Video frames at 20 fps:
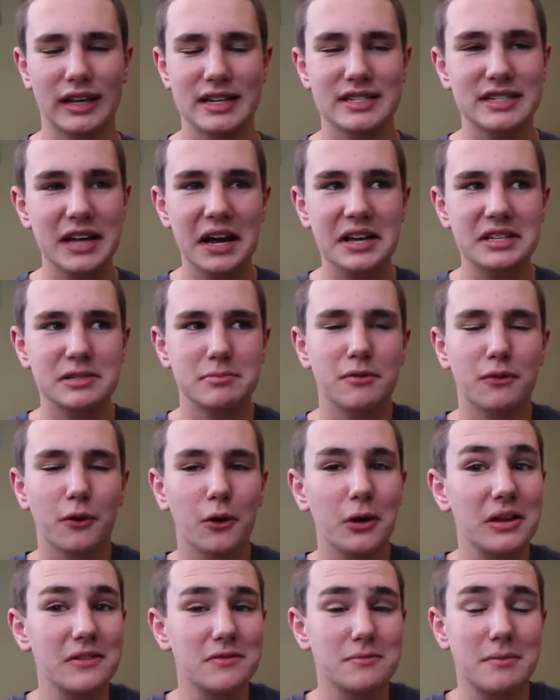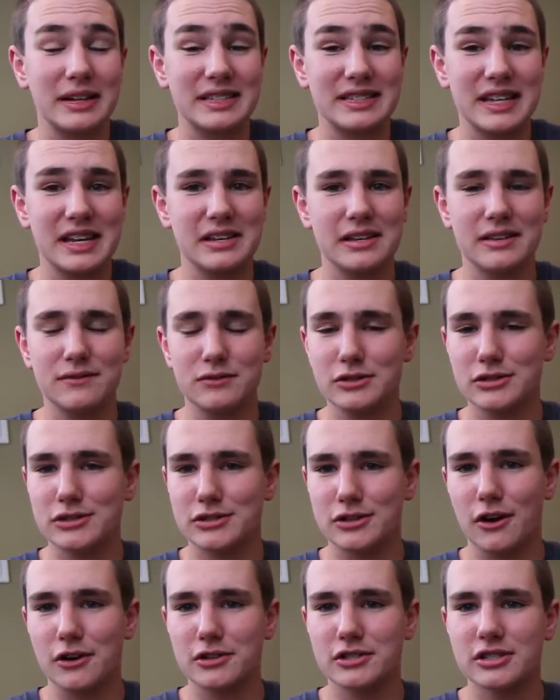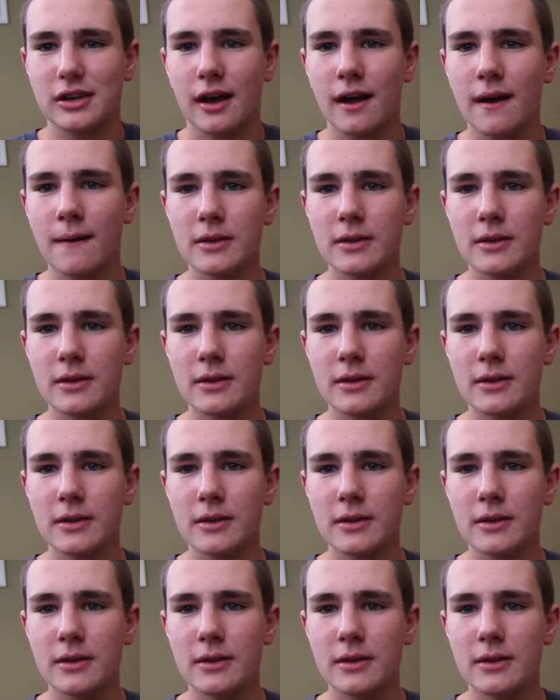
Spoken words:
It dies before even my day even starts.